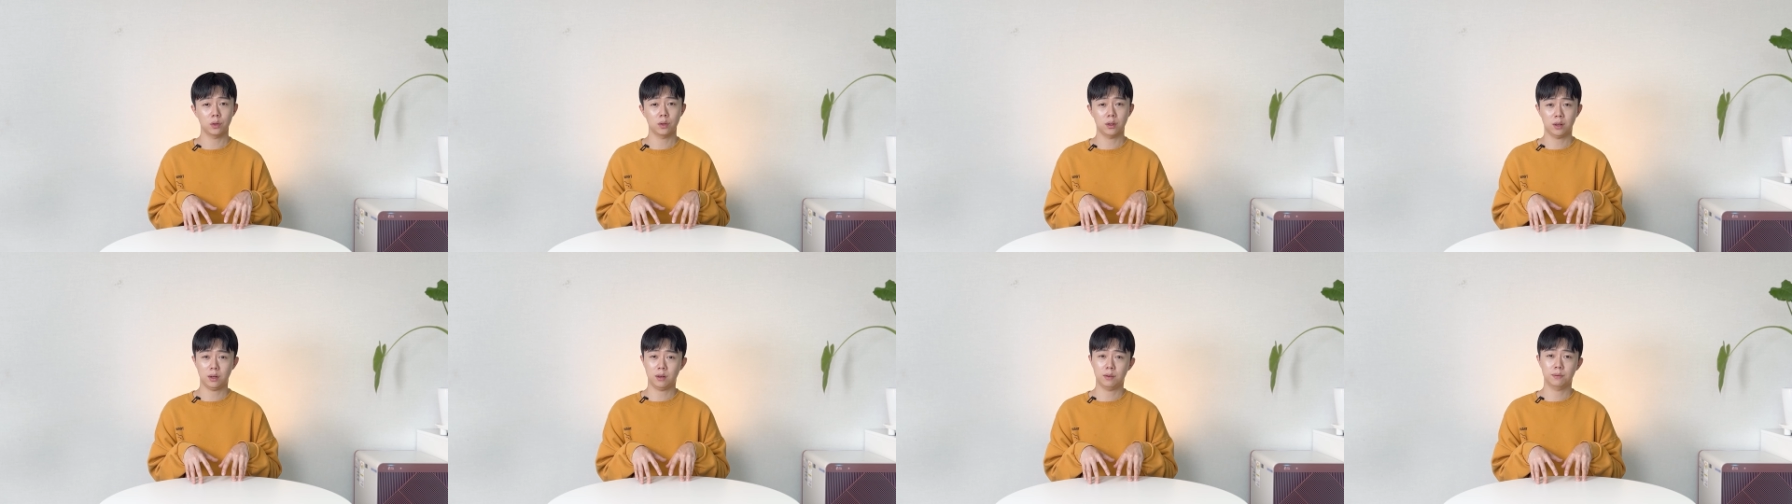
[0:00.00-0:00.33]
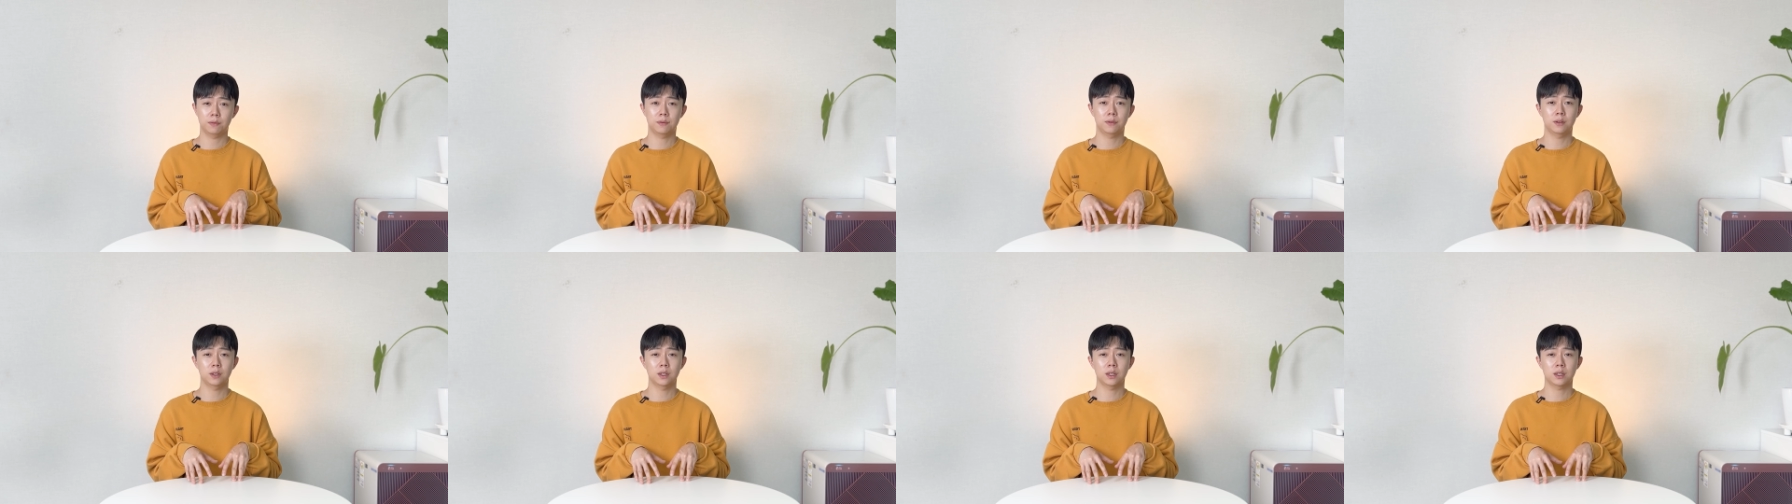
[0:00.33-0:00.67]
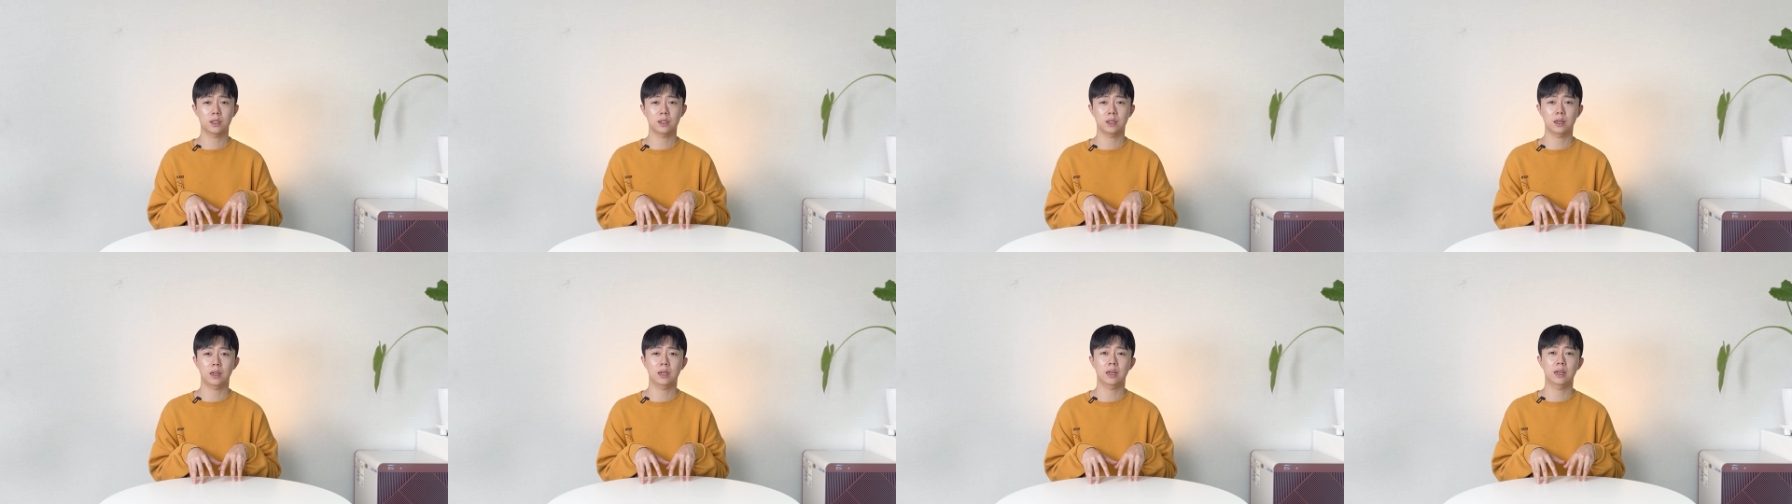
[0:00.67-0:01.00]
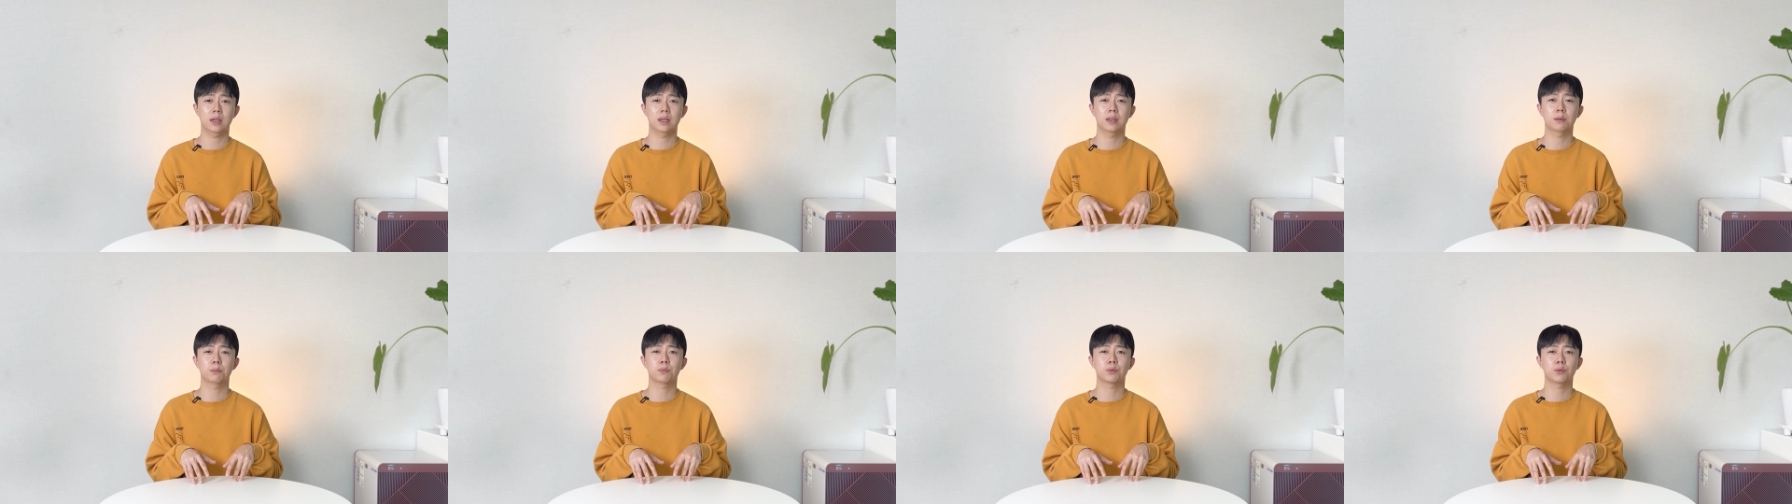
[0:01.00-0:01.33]
conflict
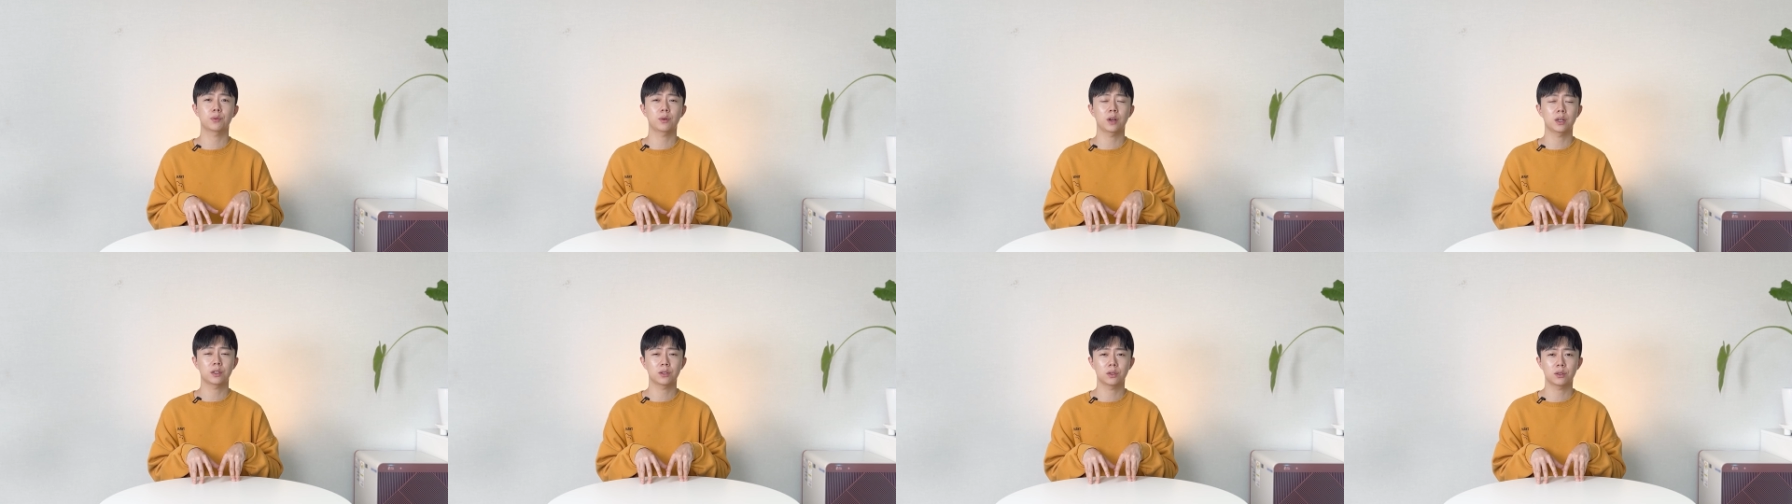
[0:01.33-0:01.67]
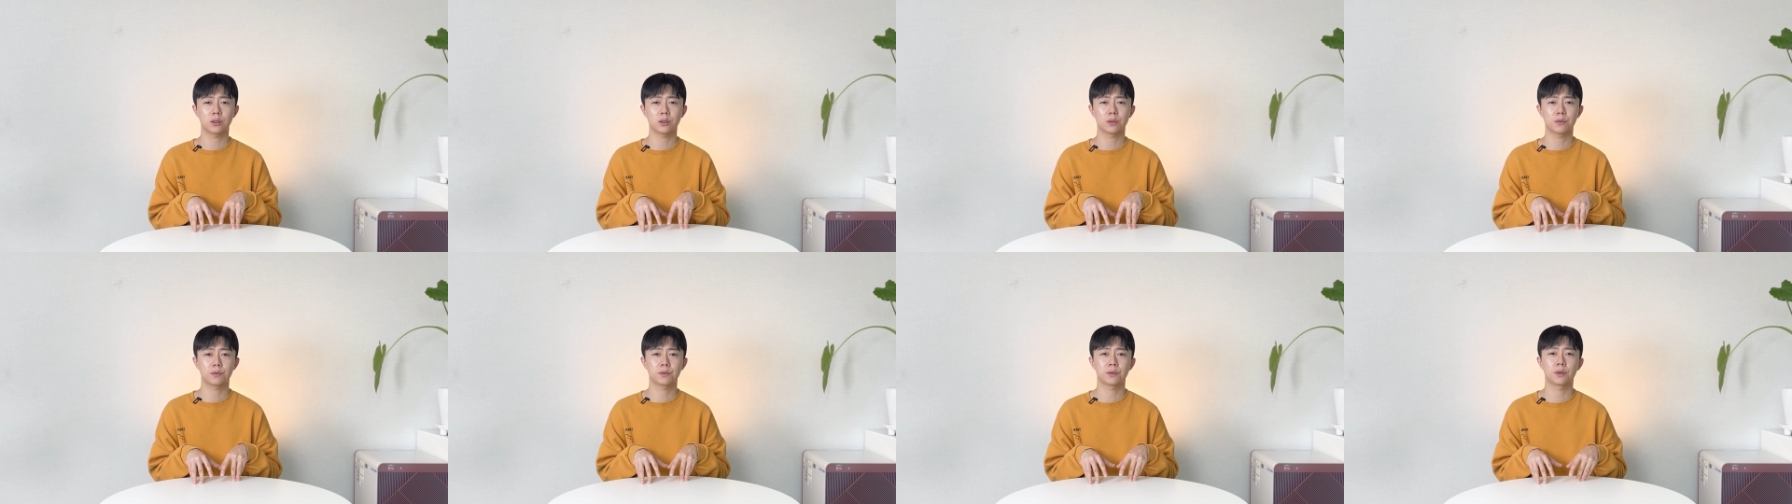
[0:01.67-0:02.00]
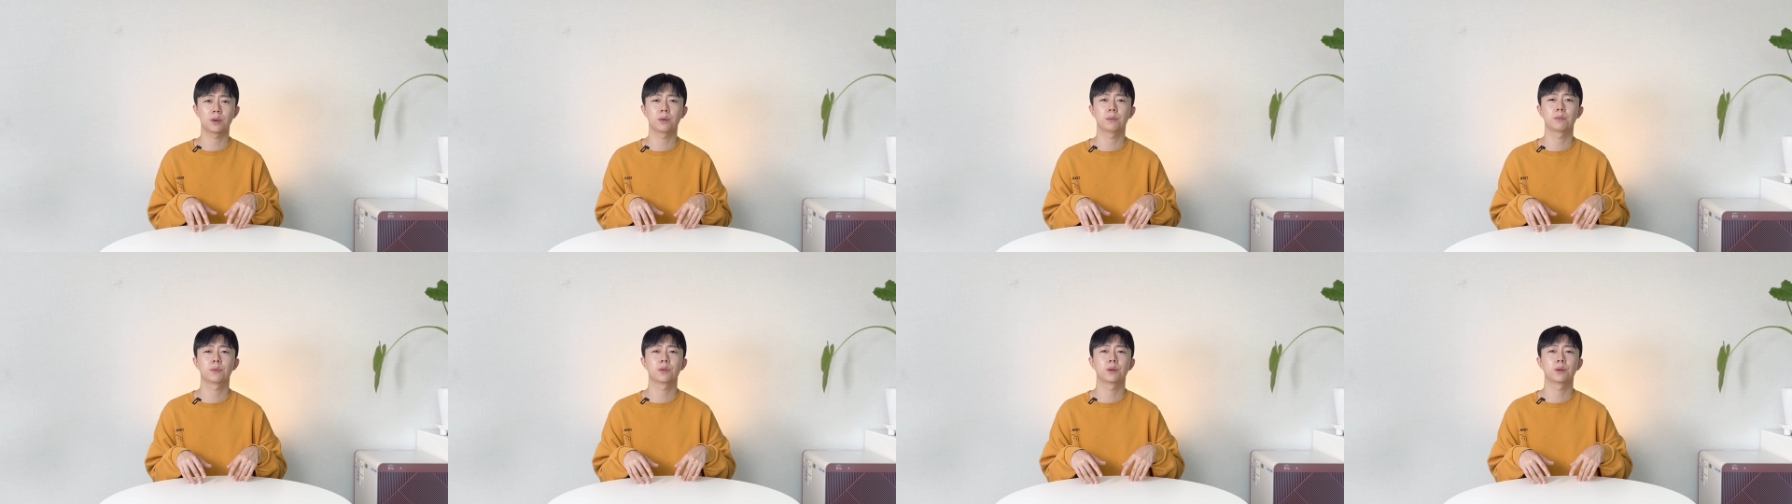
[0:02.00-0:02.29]
and pressure from